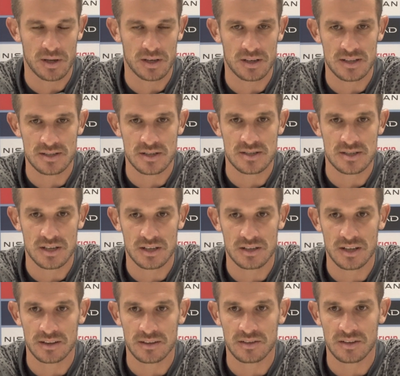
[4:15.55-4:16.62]
But as I
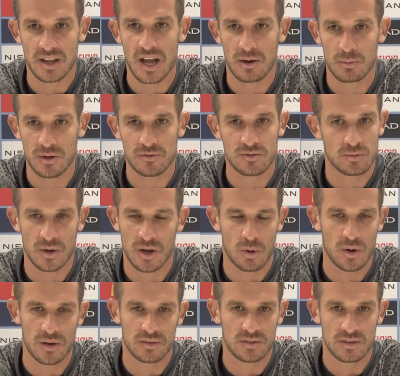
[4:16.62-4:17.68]
said at the start, we
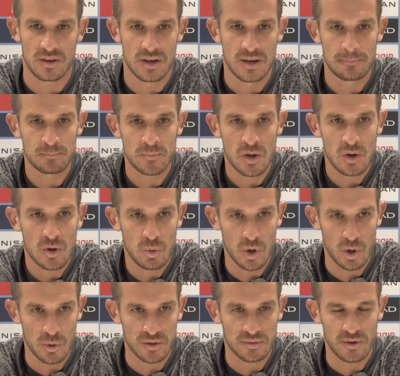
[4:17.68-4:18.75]

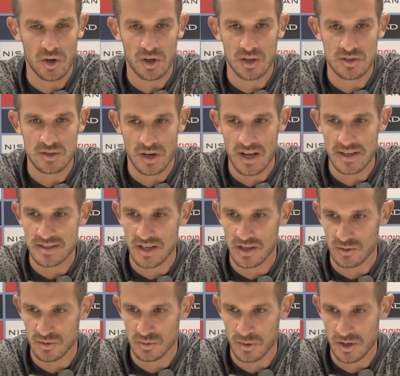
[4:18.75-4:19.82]
always focus on
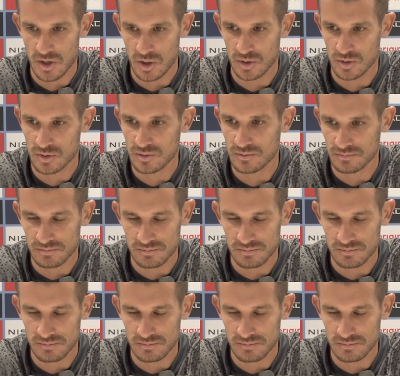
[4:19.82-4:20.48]
ourselves. We know